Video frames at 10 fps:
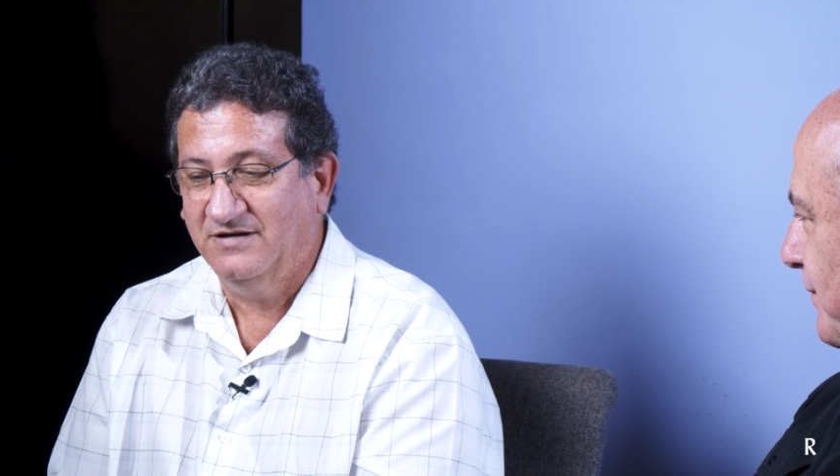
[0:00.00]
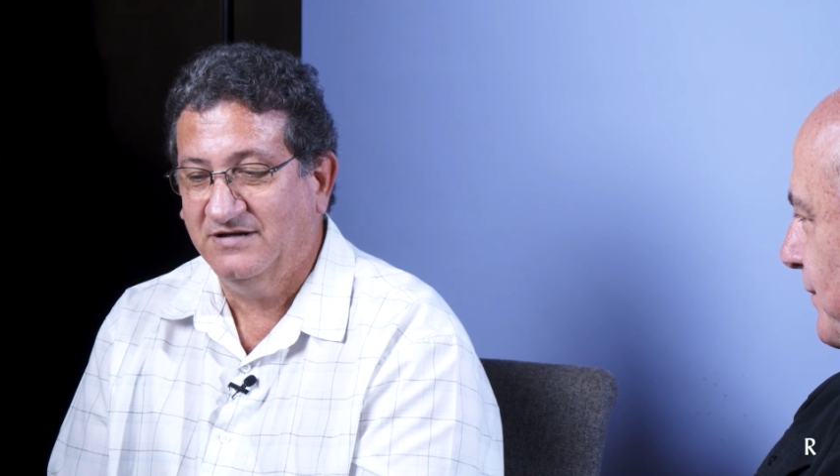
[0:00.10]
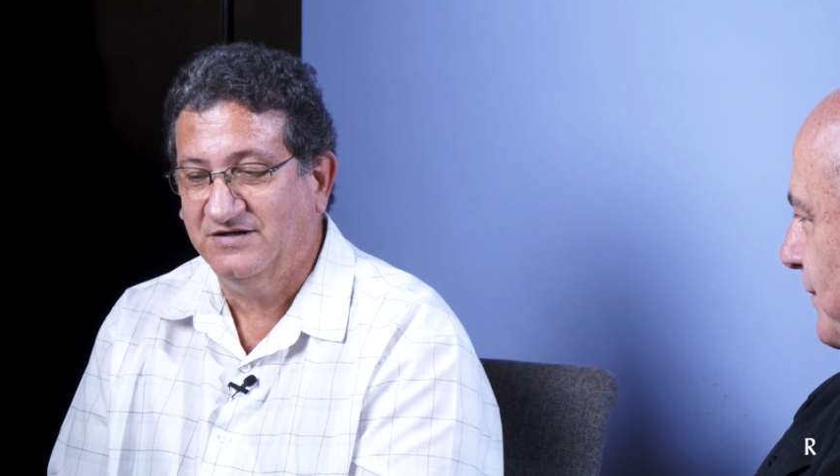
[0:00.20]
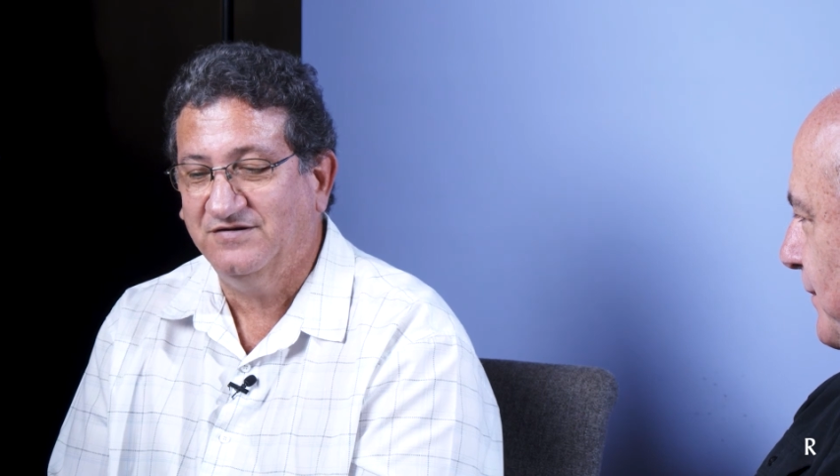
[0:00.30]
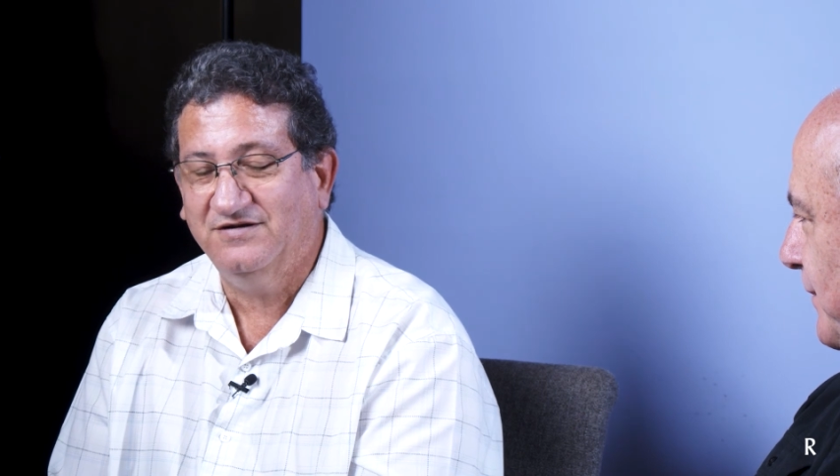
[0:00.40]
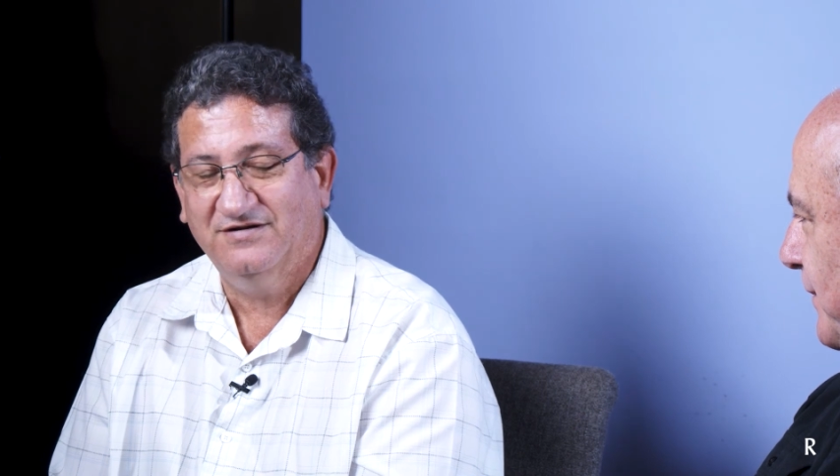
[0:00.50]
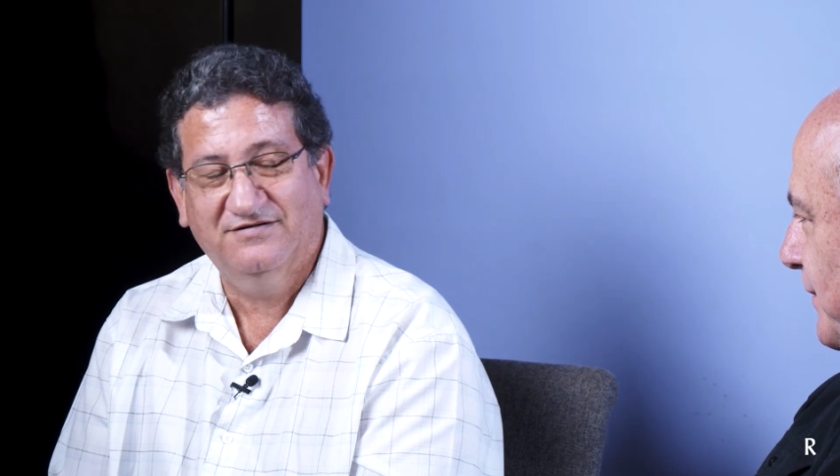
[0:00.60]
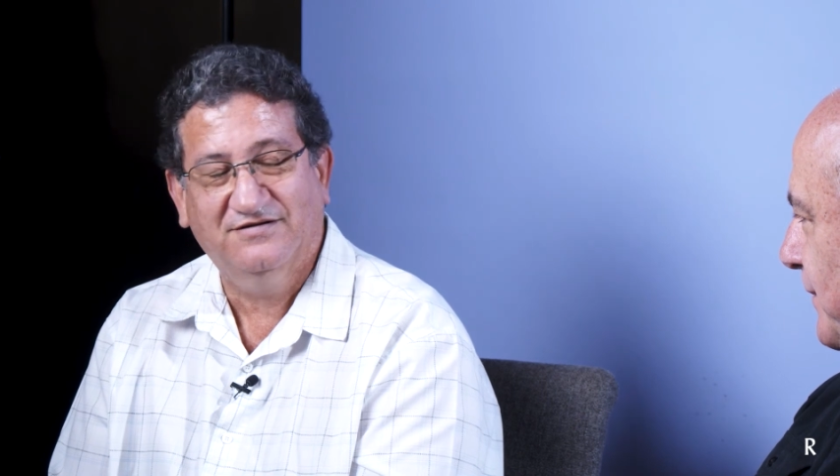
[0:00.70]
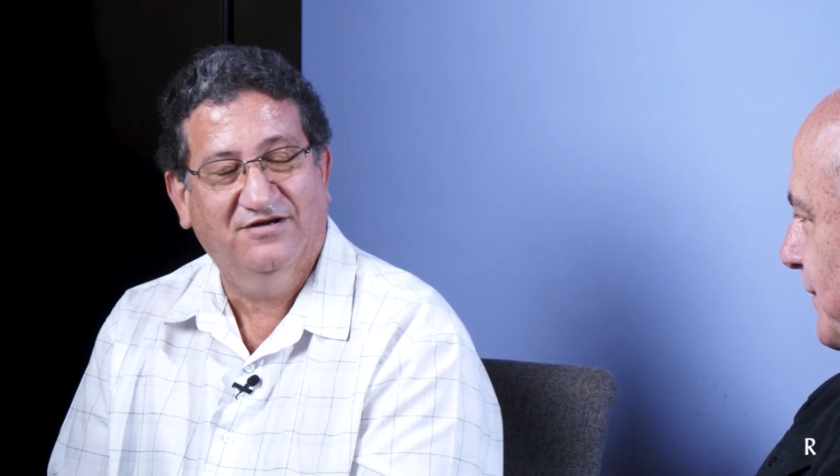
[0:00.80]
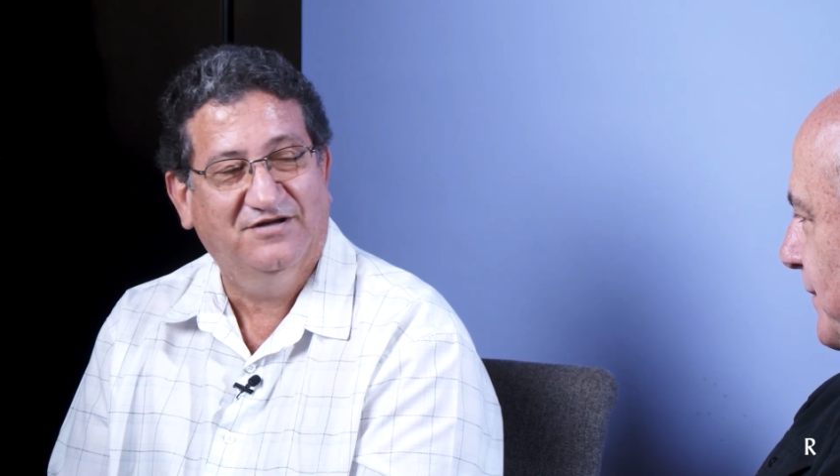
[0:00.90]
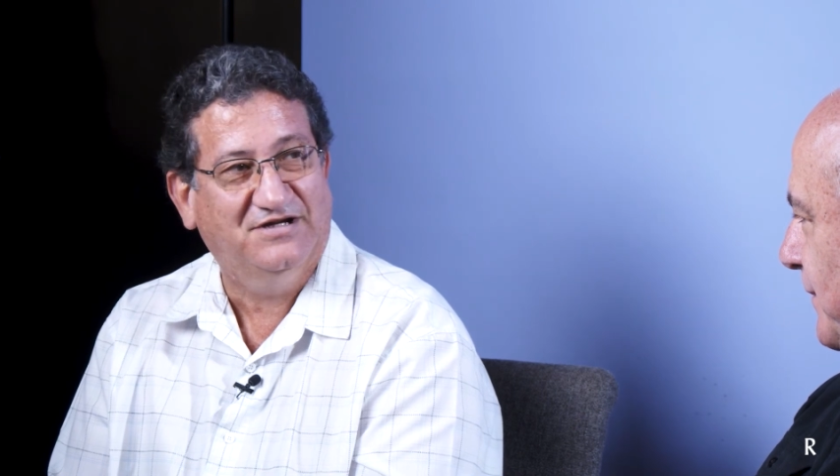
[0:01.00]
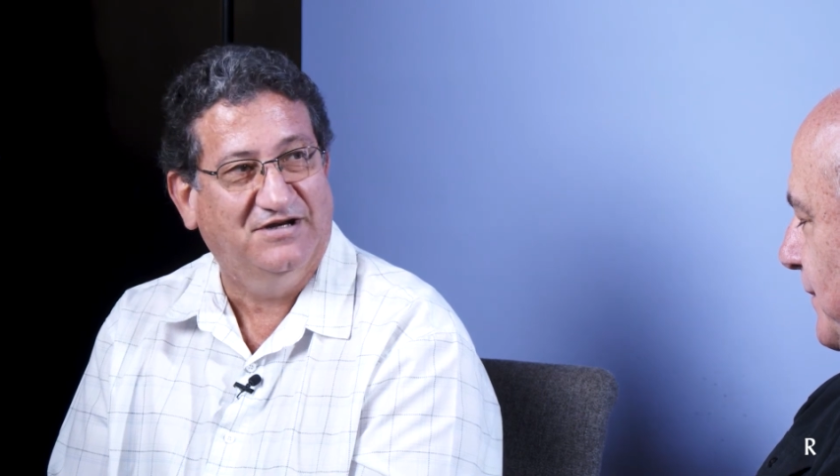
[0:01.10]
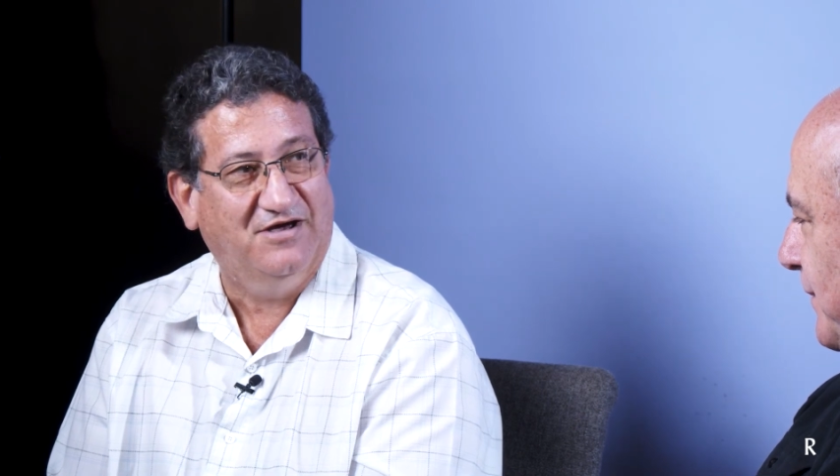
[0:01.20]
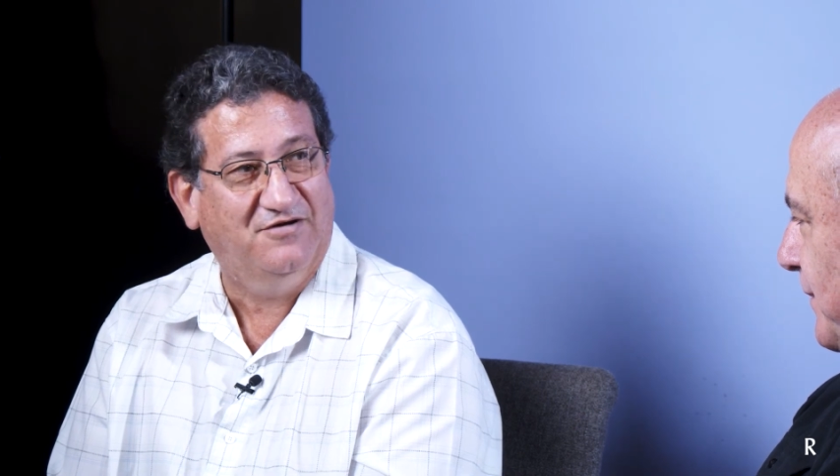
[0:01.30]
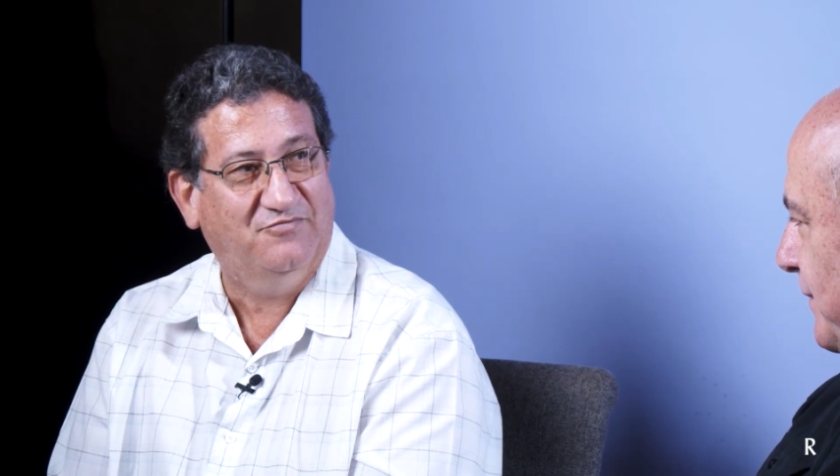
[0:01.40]
until you learn to
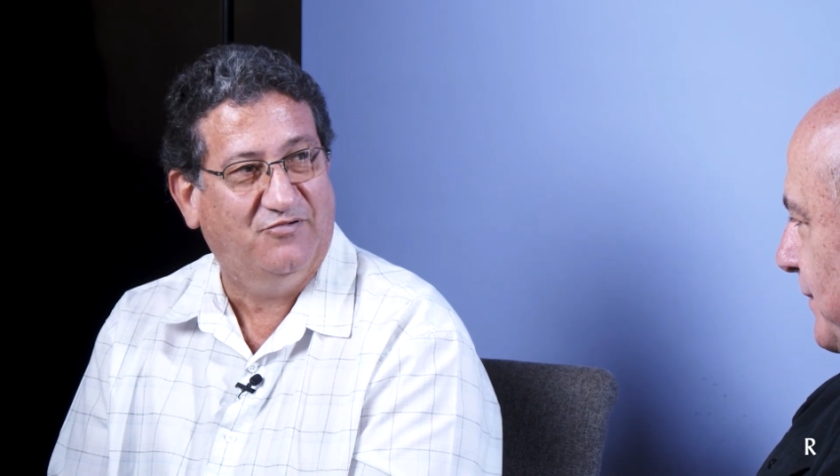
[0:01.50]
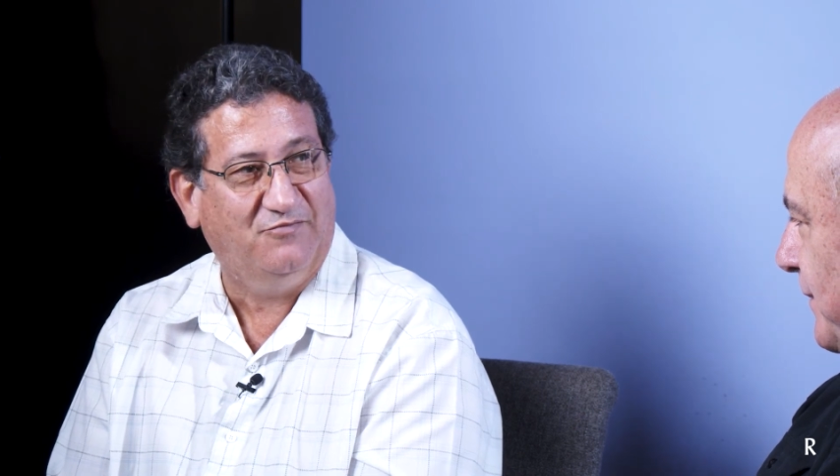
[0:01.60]
know